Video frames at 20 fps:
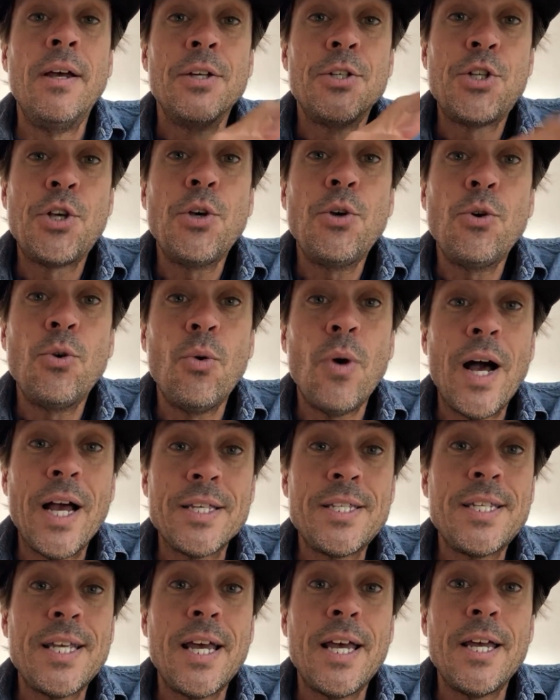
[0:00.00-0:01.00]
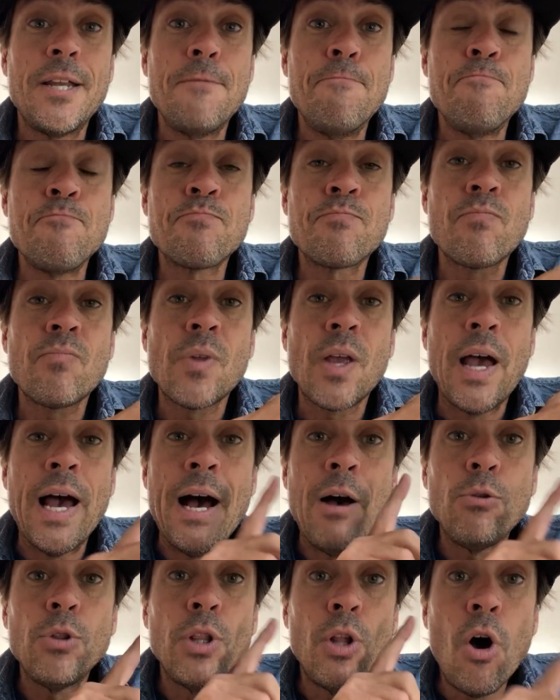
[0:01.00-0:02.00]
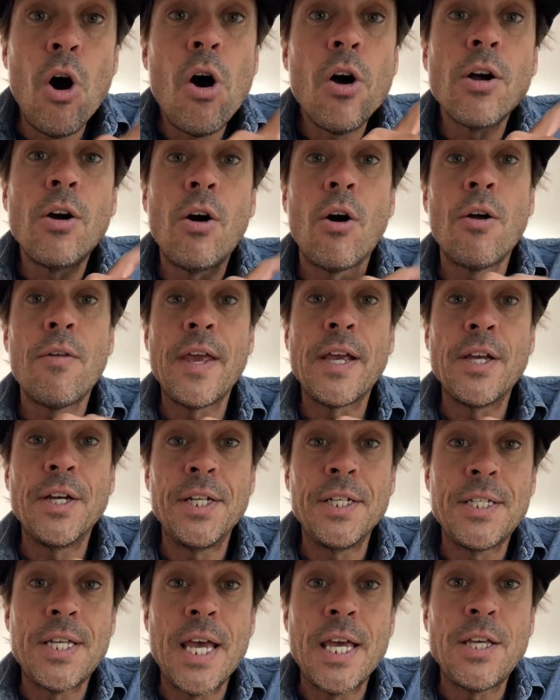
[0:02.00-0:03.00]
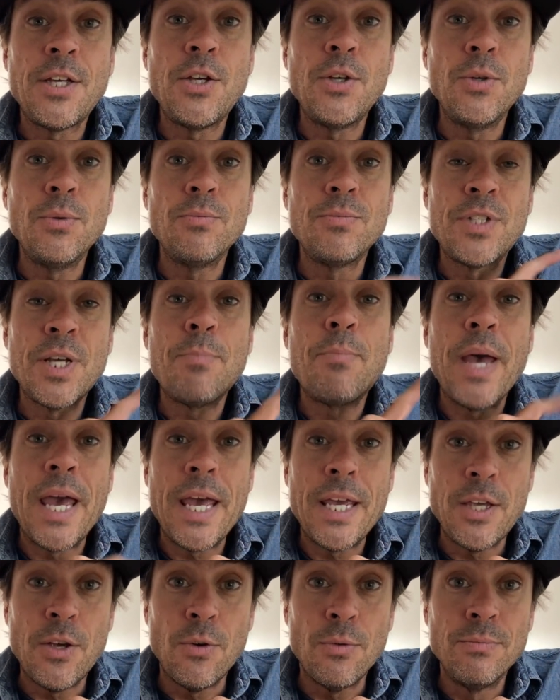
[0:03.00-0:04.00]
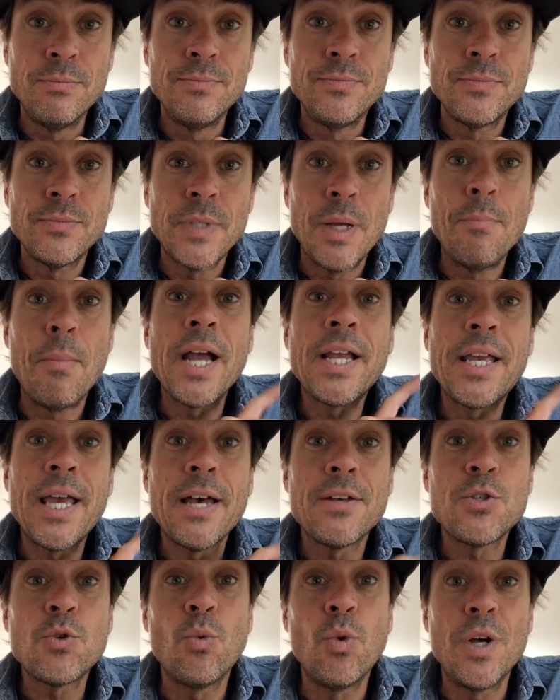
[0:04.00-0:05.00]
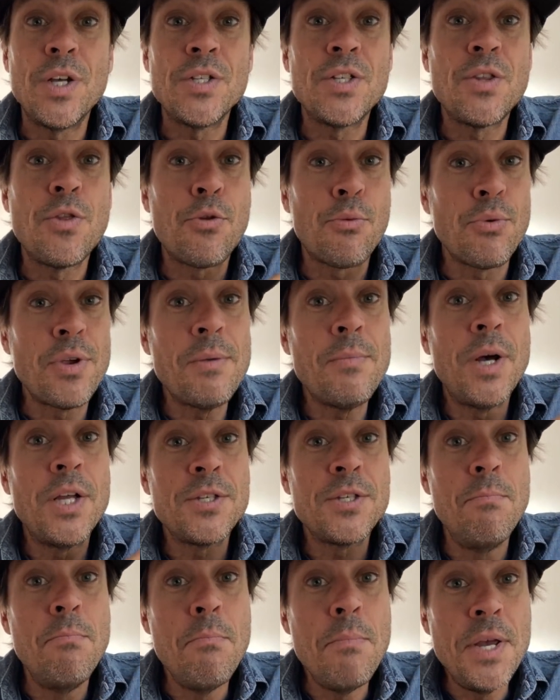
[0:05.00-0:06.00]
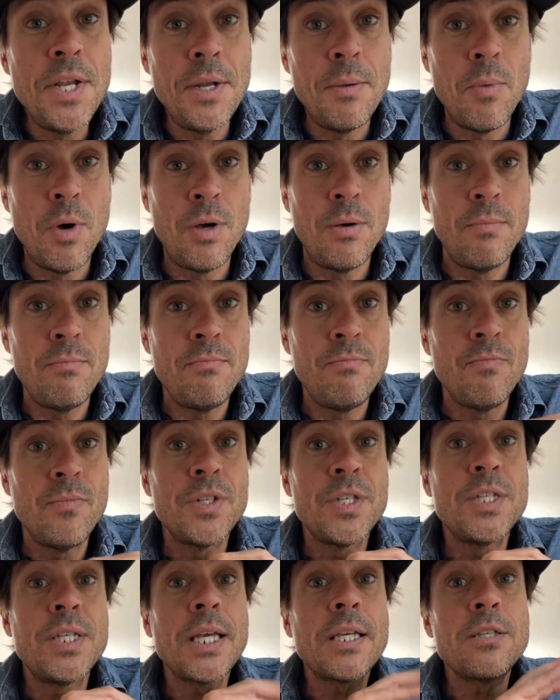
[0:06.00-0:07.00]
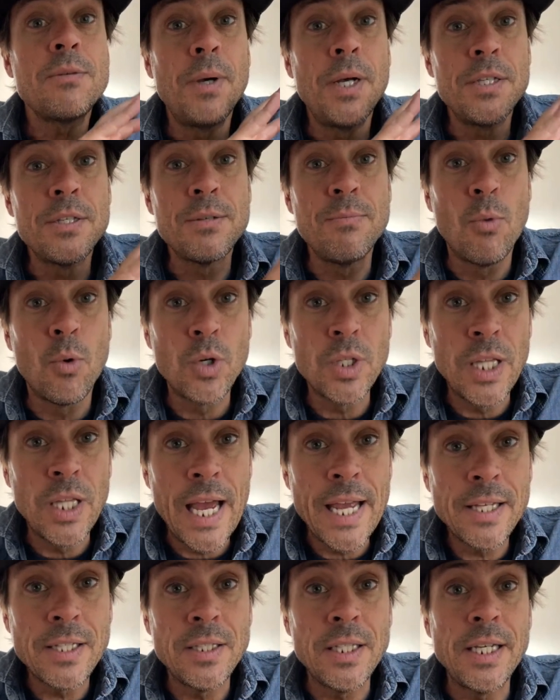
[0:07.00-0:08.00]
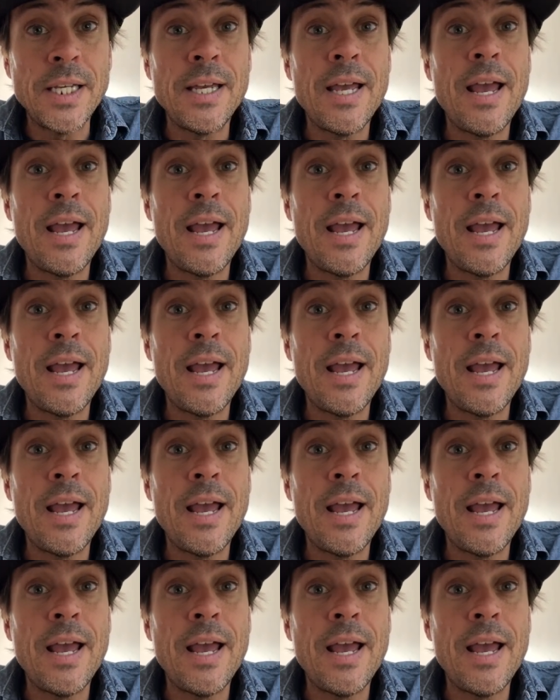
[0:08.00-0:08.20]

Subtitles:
Two, I said, how long are they going to take you to pay you? My guess was 3 months minimum, 6 months more likely.